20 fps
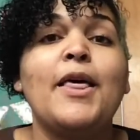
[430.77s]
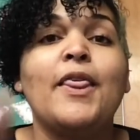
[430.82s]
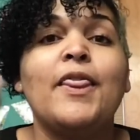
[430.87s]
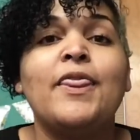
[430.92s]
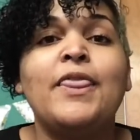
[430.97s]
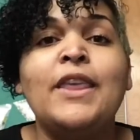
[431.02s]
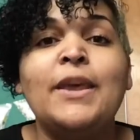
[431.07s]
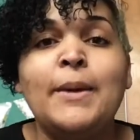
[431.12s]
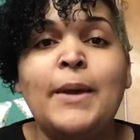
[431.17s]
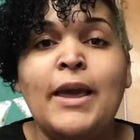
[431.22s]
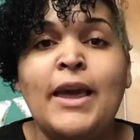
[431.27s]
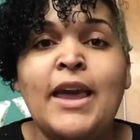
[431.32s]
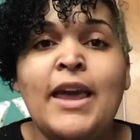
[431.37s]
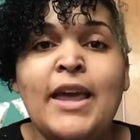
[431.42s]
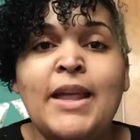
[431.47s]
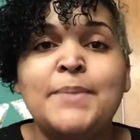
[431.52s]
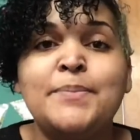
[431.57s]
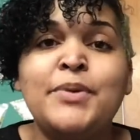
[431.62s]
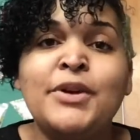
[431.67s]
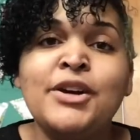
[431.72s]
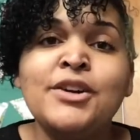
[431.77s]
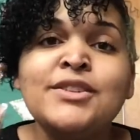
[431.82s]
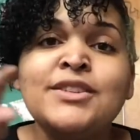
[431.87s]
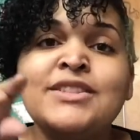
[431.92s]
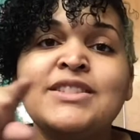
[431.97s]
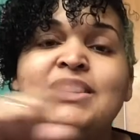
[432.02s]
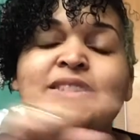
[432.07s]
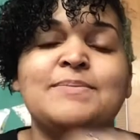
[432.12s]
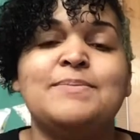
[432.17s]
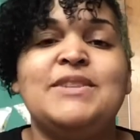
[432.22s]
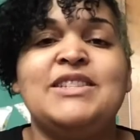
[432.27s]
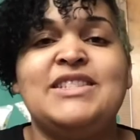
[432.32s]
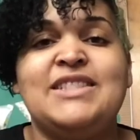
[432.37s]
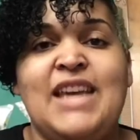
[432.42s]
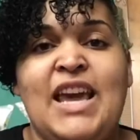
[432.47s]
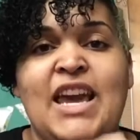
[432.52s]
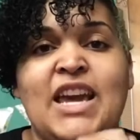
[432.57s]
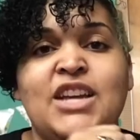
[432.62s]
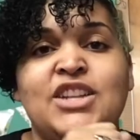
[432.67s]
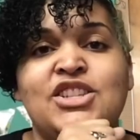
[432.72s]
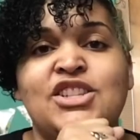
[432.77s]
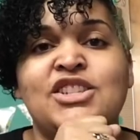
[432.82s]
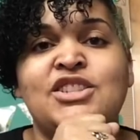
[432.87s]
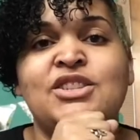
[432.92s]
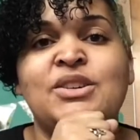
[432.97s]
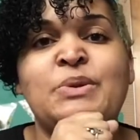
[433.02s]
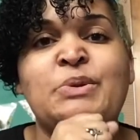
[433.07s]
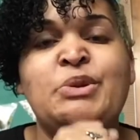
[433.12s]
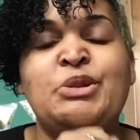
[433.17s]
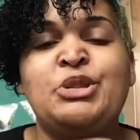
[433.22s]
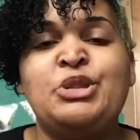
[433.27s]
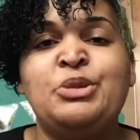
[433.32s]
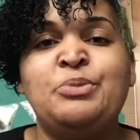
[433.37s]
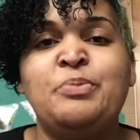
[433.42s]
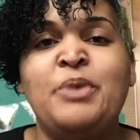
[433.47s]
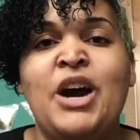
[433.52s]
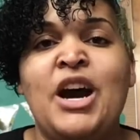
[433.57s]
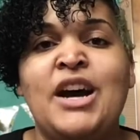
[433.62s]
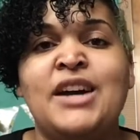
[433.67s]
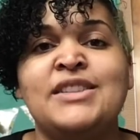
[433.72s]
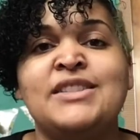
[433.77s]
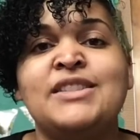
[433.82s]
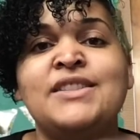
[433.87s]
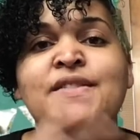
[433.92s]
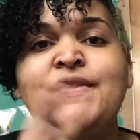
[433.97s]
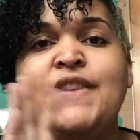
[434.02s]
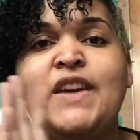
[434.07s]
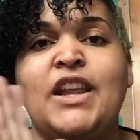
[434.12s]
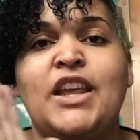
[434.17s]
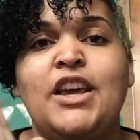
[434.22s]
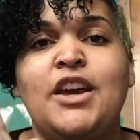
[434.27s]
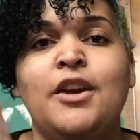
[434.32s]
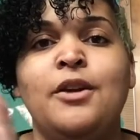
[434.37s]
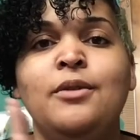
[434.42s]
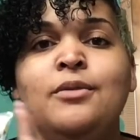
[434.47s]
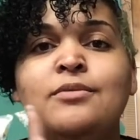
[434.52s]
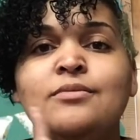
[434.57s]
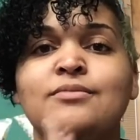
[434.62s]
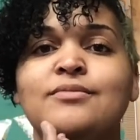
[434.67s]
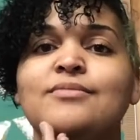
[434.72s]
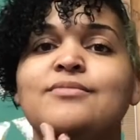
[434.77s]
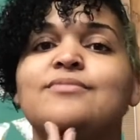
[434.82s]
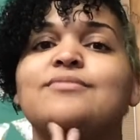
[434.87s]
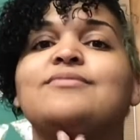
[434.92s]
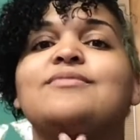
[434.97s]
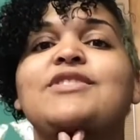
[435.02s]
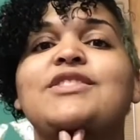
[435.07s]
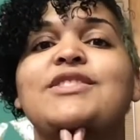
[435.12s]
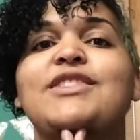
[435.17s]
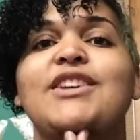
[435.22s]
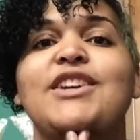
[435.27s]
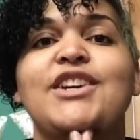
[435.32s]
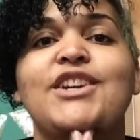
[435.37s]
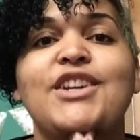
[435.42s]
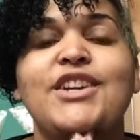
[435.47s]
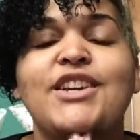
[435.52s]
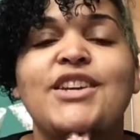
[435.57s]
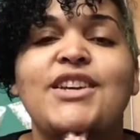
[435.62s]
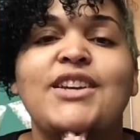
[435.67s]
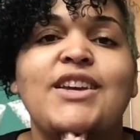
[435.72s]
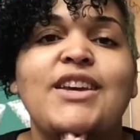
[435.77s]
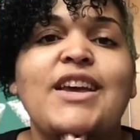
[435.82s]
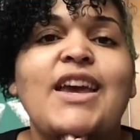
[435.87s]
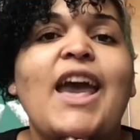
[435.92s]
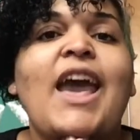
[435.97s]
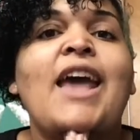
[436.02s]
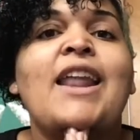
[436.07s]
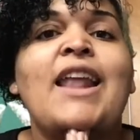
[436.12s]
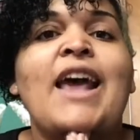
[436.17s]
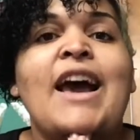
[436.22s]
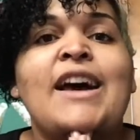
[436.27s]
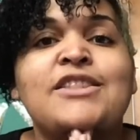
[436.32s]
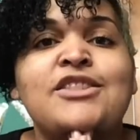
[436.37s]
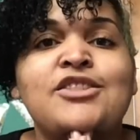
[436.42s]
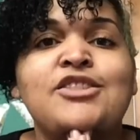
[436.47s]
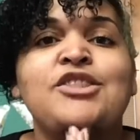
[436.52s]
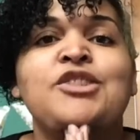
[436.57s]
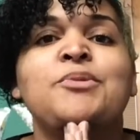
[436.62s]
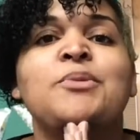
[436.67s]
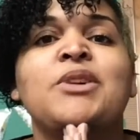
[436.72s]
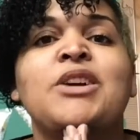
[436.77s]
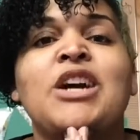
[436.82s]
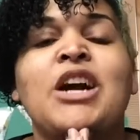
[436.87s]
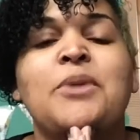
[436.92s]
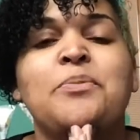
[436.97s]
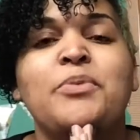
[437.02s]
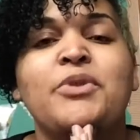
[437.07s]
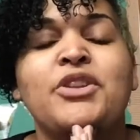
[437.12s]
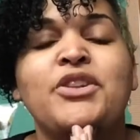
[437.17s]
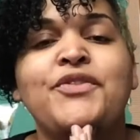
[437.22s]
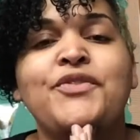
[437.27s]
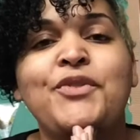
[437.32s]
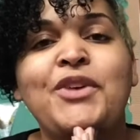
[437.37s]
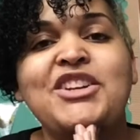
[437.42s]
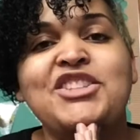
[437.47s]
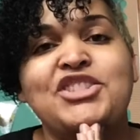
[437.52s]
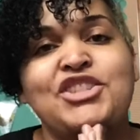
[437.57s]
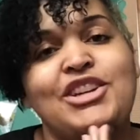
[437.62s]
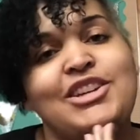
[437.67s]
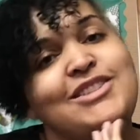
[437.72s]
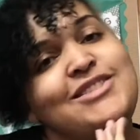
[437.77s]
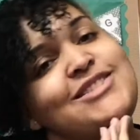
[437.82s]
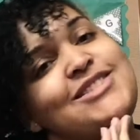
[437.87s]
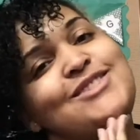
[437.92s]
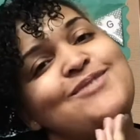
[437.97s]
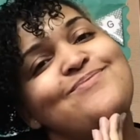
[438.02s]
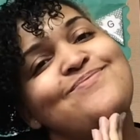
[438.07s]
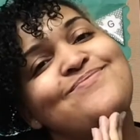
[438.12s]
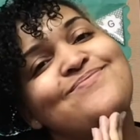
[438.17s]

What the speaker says: the in-person Miss H is going to pause the video and ask you a couple of questions.